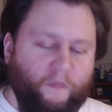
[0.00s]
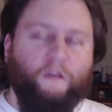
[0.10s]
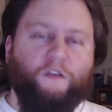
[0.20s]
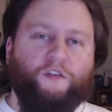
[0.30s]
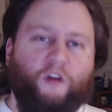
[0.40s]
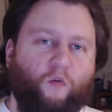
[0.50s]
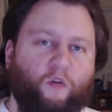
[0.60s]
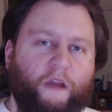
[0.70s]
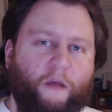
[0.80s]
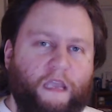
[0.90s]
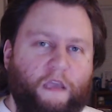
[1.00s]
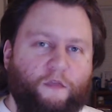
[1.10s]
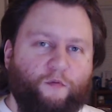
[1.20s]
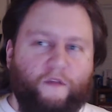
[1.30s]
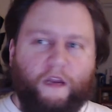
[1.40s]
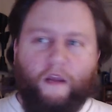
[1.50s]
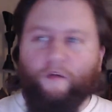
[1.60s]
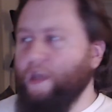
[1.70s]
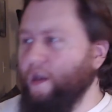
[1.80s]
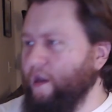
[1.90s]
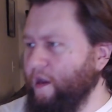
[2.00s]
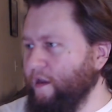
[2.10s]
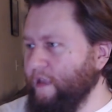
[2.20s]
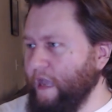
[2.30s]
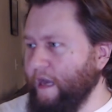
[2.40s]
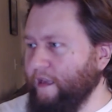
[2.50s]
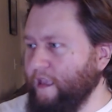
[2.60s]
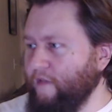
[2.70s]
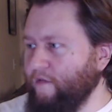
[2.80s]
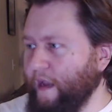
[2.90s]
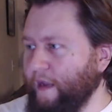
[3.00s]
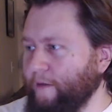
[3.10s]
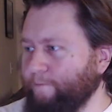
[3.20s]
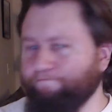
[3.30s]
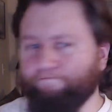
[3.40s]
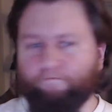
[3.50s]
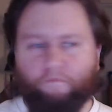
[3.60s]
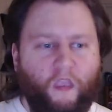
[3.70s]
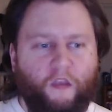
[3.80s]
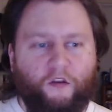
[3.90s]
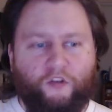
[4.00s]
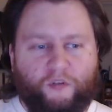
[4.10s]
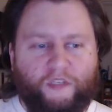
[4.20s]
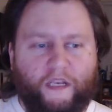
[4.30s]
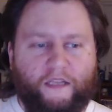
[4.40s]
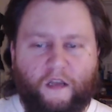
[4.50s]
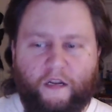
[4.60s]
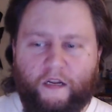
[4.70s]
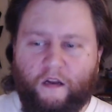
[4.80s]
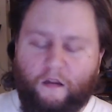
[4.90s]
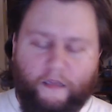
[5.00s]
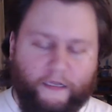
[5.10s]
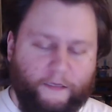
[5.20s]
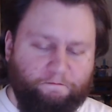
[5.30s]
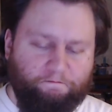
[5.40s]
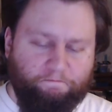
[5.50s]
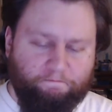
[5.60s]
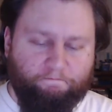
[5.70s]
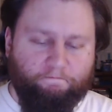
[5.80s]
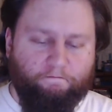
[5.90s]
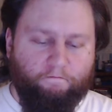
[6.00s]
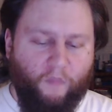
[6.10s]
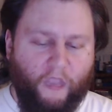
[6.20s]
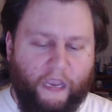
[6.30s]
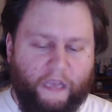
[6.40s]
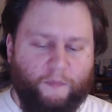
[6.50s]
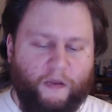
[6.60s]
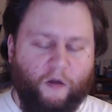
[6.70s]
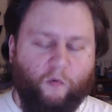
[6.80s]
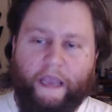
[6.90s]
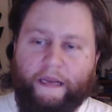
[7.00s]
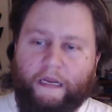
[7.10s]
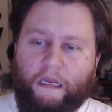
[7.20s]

Started rolling out my E3 videos, kind of giving my 2 cents on it all, and it's been a ride.